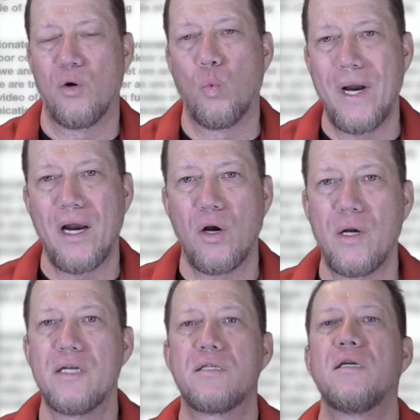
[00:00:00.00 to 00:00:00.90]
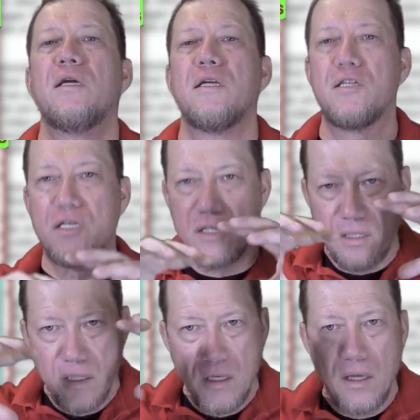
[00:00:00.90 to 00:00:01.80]
Aware is
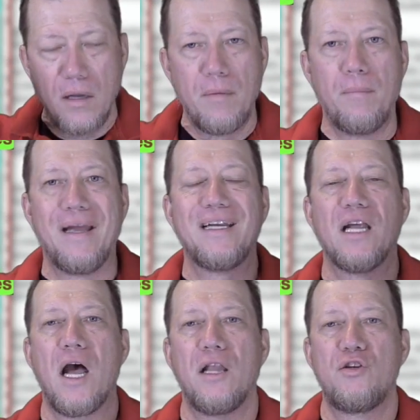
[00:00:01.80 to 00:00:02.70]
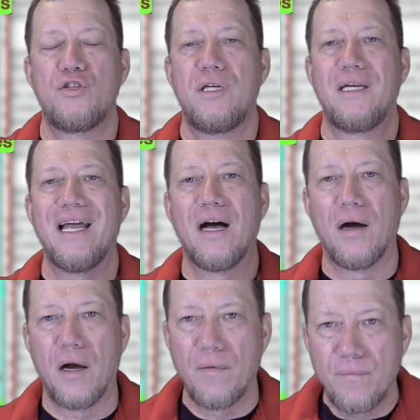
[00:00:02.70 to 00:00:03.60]
just acknowledging
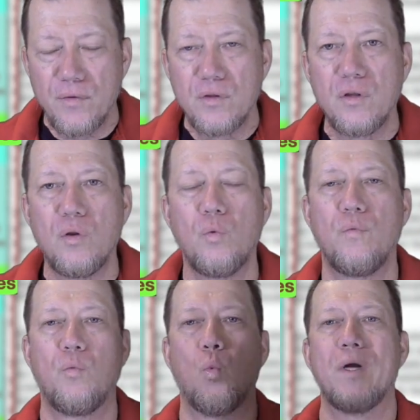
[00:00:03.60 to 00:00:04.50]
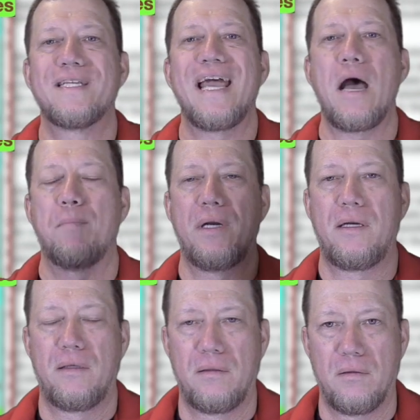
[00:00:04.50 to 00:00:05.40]
what's
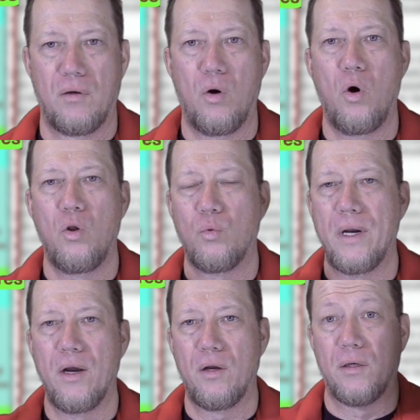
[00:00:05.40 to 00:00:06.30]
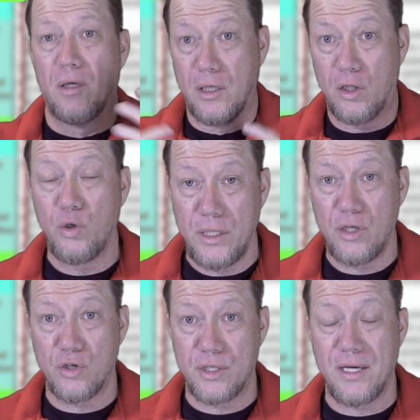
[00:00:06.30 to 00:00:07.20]
happening all around, including
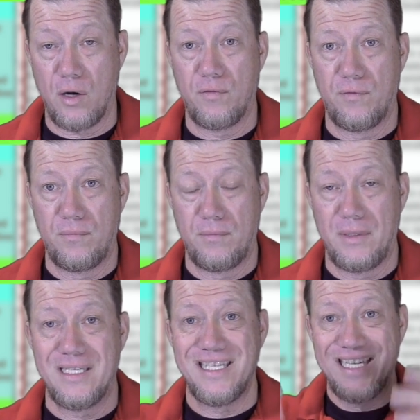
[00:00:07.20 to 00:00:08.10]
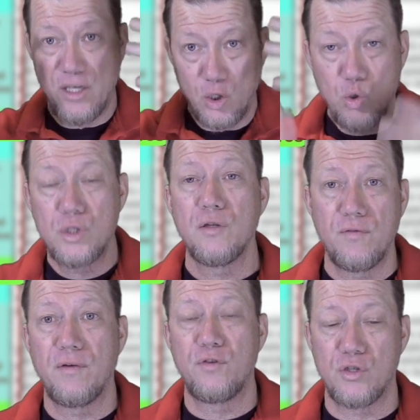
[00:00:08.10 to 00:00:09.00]
yourself. This is inclusive
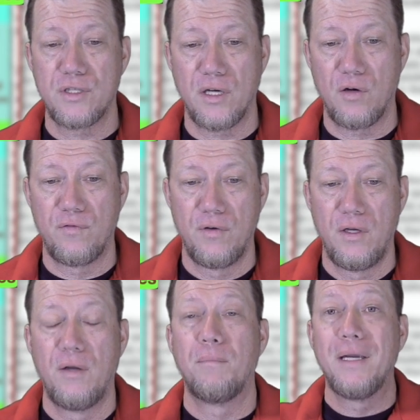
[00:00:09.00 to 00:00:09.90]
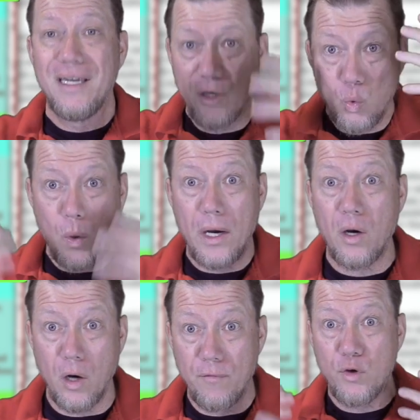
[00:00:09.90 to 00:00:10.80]
of yourself. Being aware
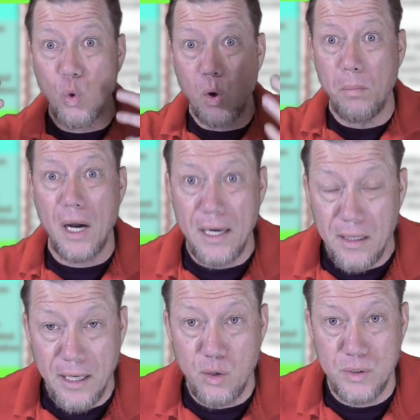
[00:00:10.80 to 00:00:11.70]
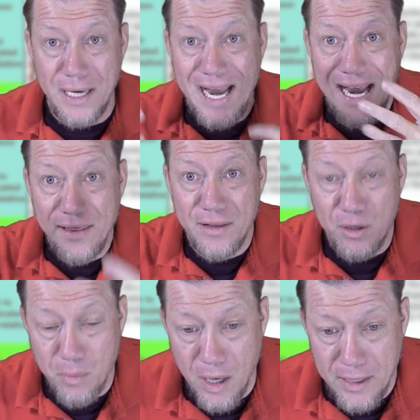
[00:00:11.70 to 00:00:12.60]
of your body language and their
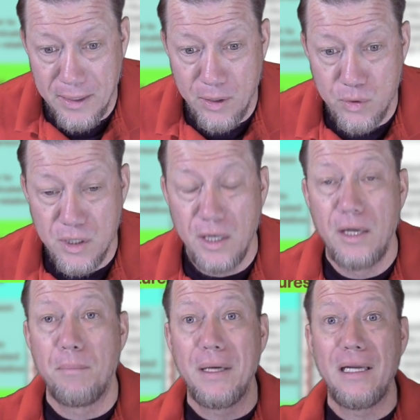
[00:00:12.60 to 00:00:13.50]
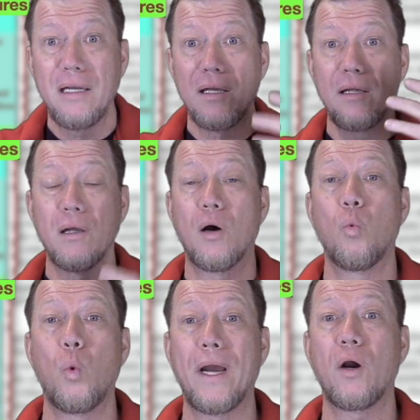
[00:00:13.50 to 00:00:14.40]
body language. Being
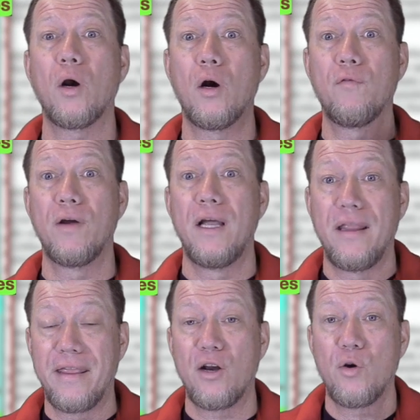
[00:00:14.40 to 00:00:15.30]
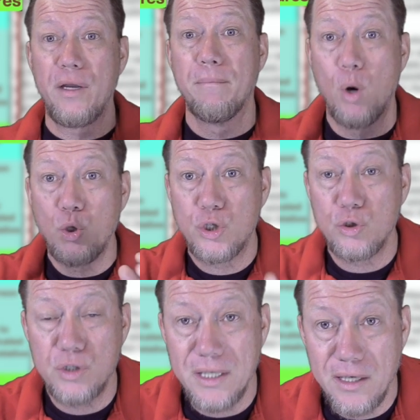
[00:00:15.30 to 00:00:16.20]
aware of their emotional
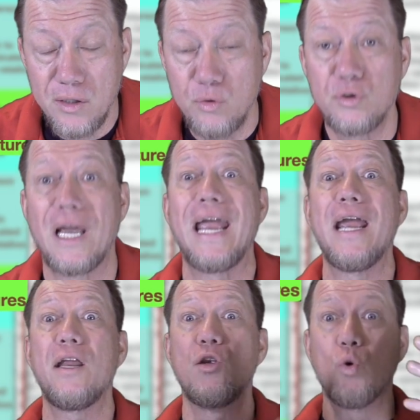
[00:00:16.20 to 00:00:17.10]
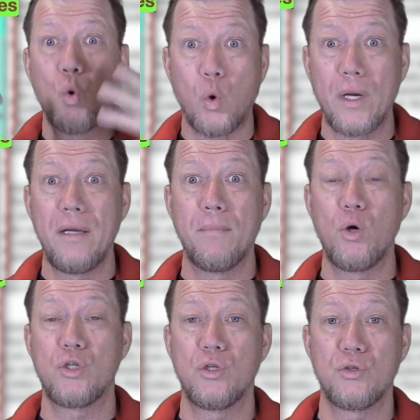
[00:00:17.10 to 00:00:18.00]
signals and your
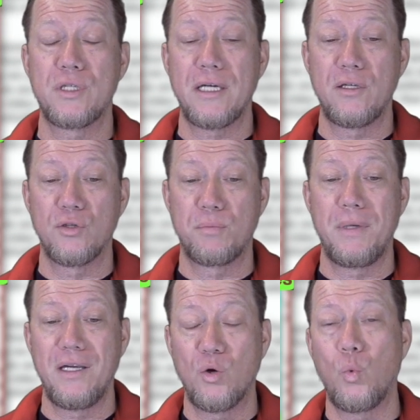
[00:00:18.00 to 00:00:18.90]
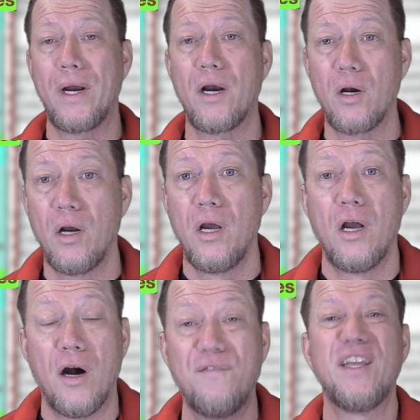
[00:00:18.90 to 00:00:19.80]
emotional signals. Being aware
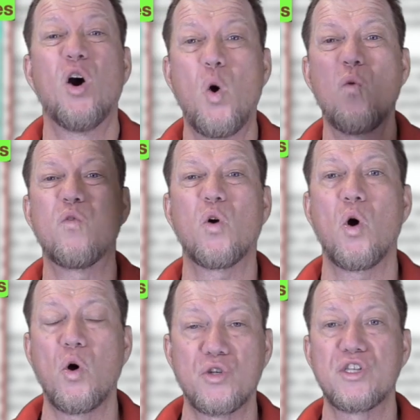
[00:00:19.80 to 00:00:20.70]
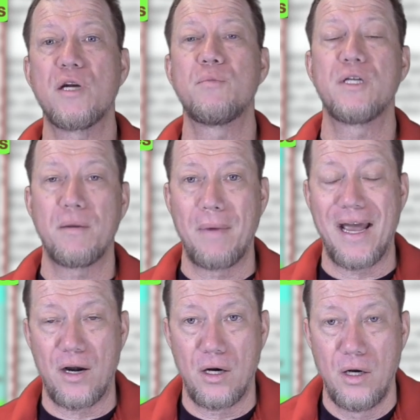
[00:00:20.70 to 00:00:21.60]
of the overall subject
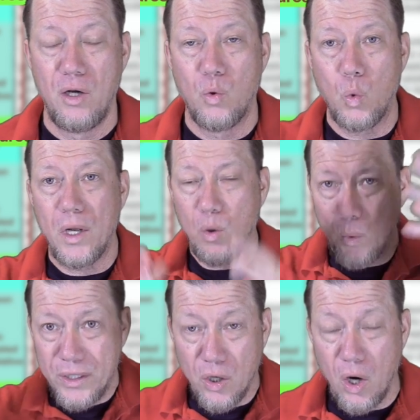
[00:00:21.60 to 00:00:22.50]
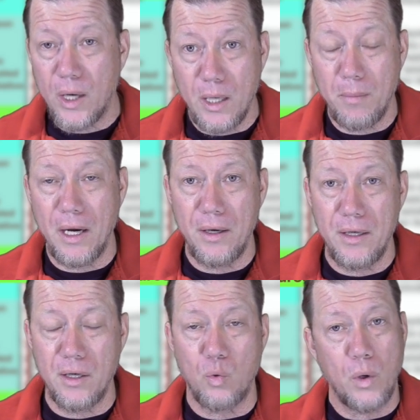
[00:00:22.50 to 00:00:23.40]
matter. What are we talking about
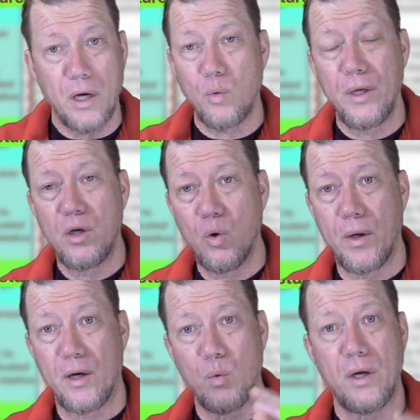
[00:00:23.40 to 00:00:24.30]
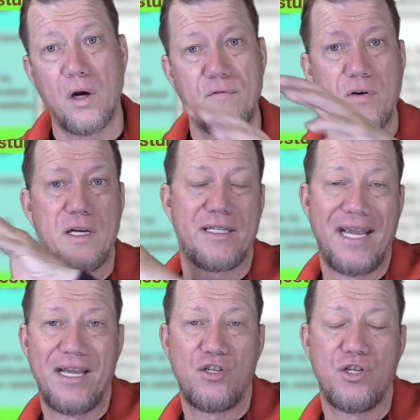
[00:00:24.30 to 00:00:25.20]
here? Where are we going? Are we off on a
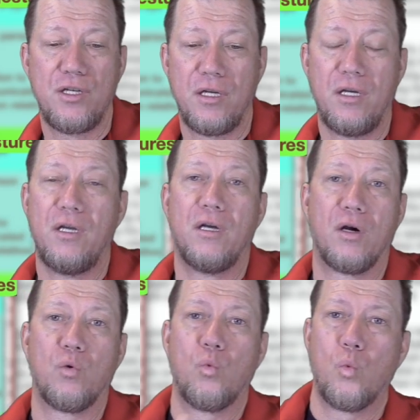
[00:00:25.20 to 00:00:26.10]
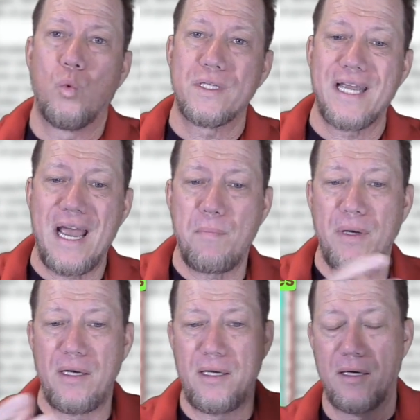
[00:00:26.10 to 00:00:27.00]
tangent? Or what's
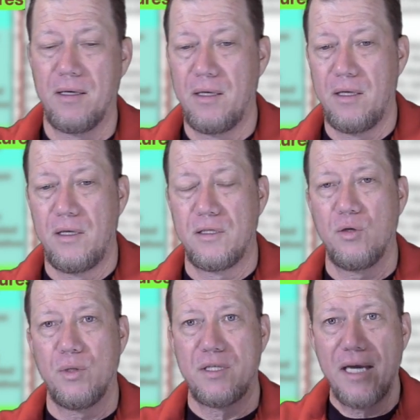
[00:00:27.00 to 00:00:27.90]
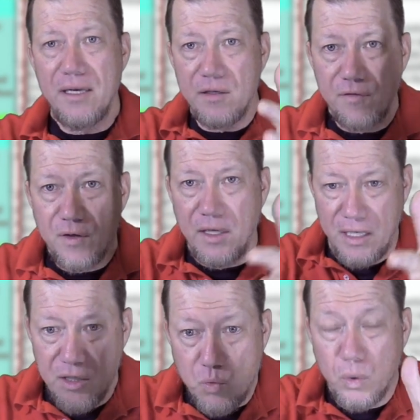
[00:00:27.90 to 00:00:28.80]
happening here? So attentive
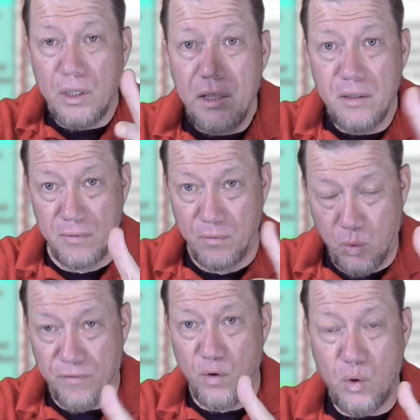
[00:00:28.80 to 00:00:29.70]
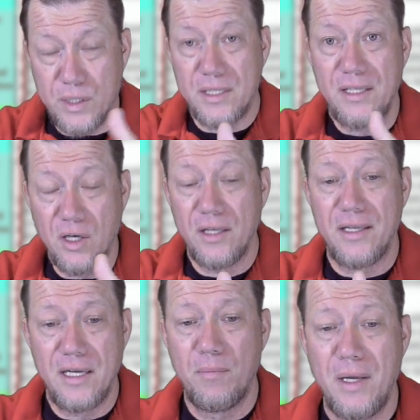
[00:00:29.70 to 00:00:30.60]
is really, we're focusing on
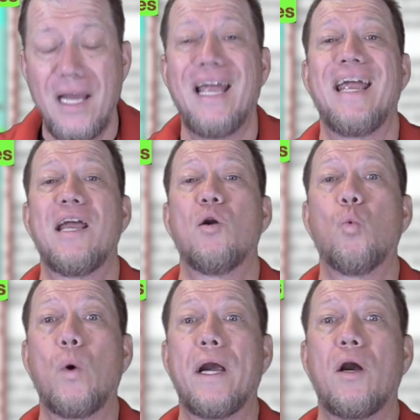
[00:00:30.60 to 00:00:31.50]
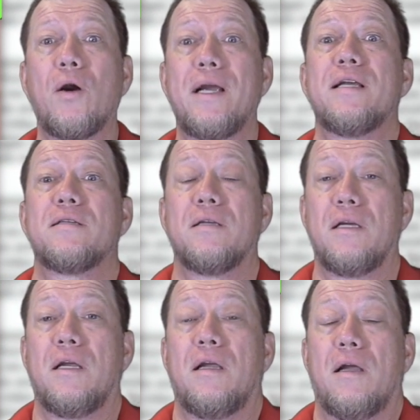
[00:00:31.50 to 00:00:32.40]
them, and aware is
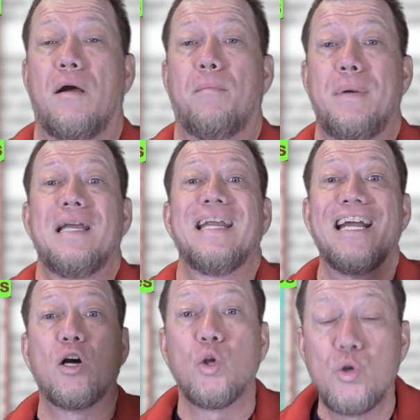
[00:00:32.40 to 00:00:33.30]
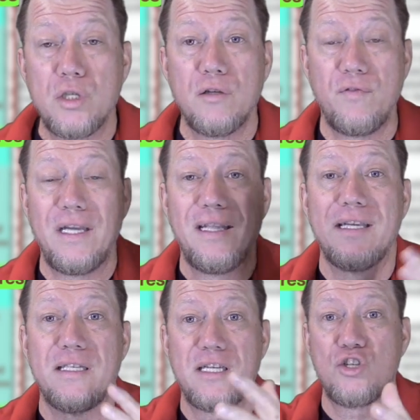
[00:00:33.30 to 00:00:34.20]
being inclusive in
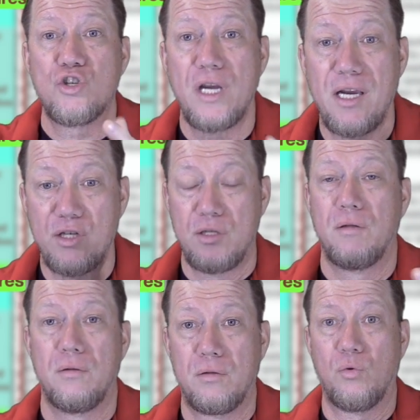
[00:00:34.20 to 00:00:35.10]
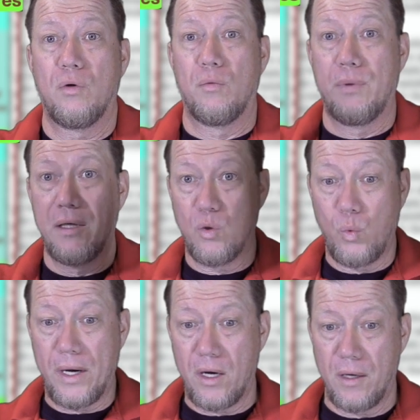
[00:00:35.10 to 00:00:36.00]
this exchange. So being
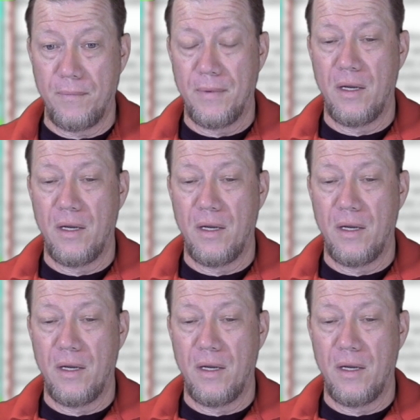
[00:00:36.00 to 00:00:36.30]
aware.